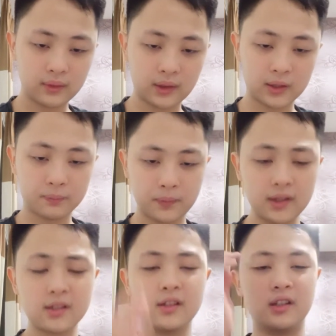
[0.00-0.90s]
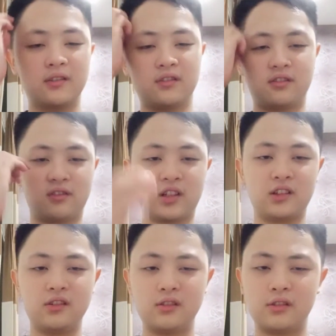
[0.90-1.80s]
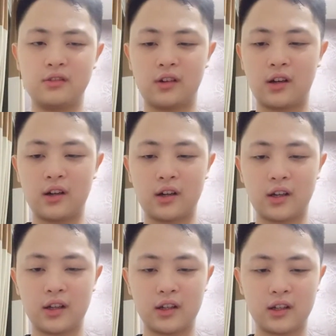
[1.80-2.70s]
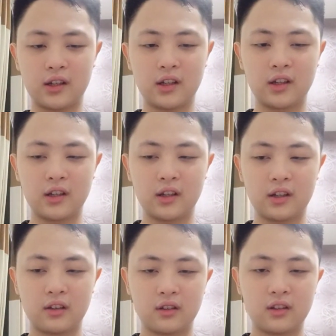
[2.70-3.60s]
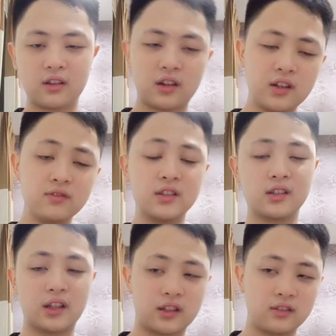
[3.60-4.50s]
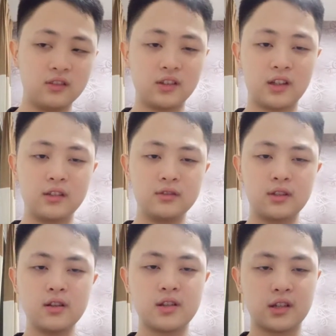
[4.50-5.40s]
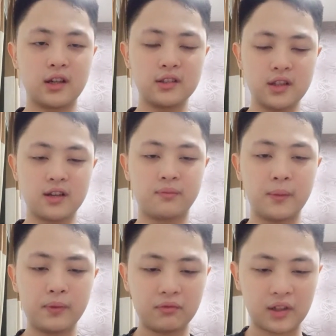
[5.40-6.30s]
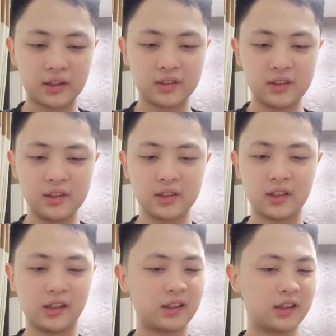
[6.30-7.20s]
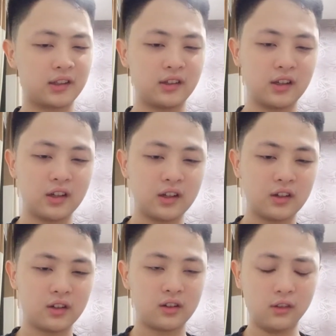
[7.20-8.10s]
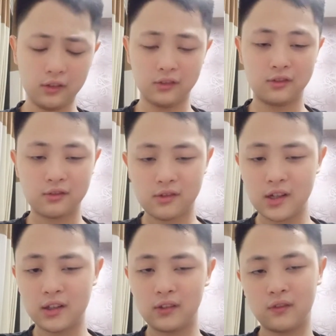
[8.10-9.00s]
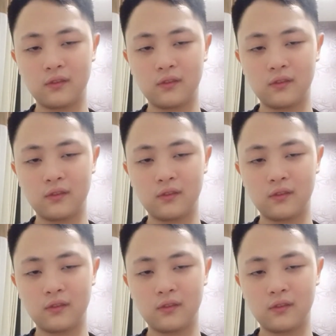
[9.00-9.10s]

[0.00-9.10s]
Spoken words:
especially when you are having like entry, people might see it like, oh, why